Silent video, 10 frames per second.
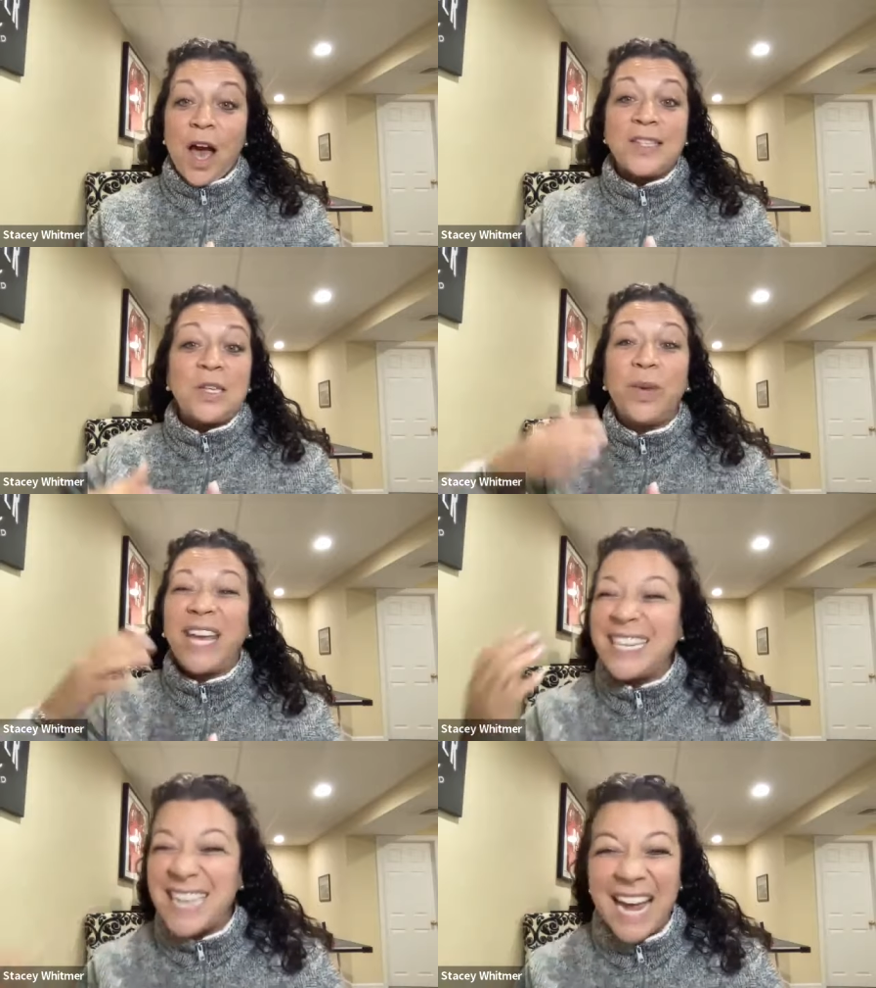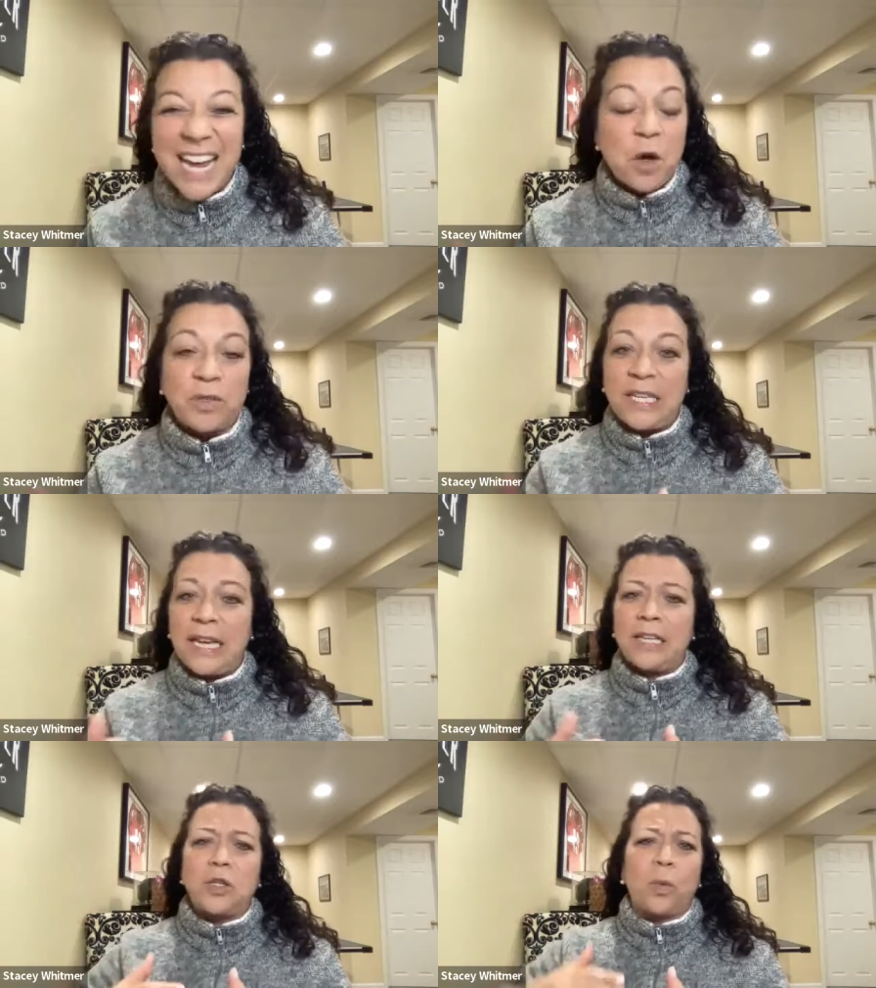until we get a
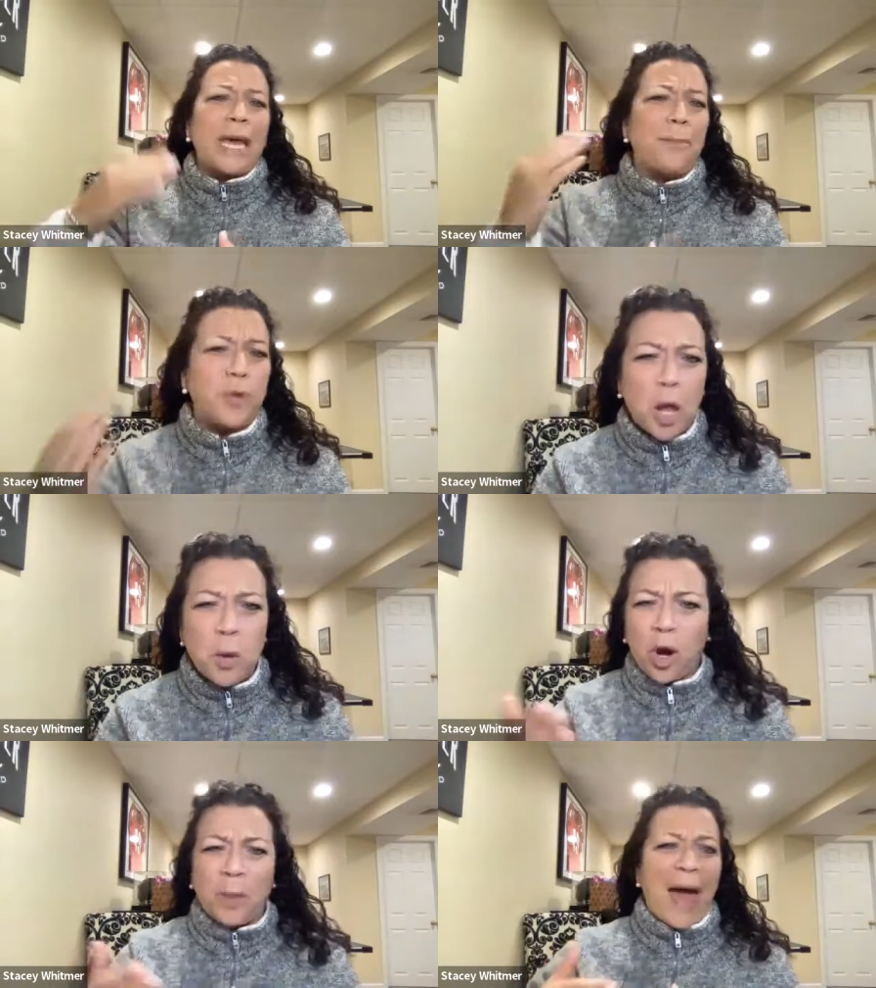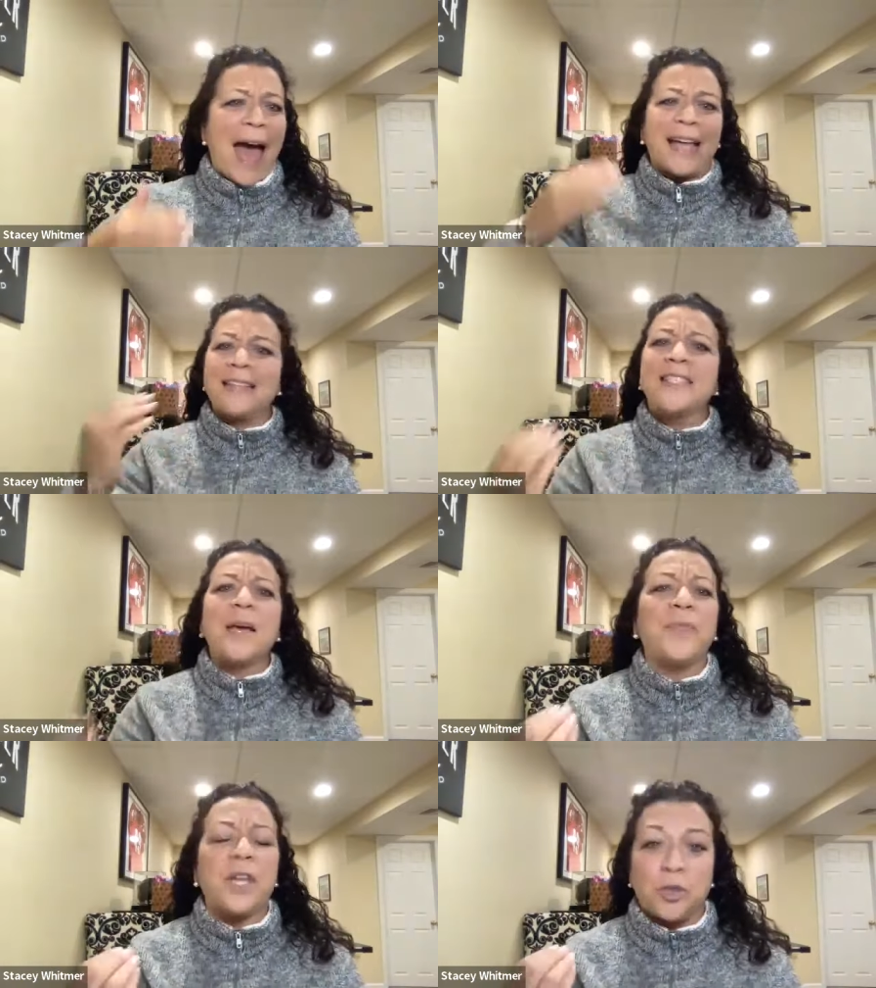diagnosis or we get blood work back and
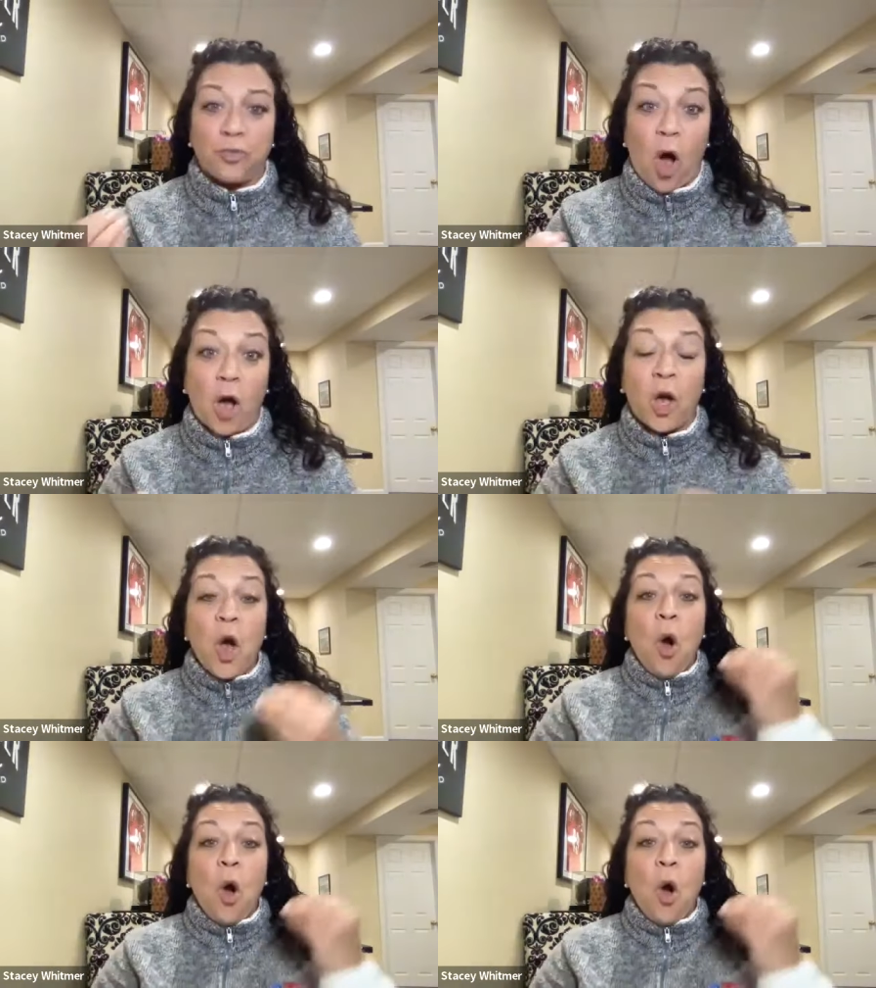something's wrong.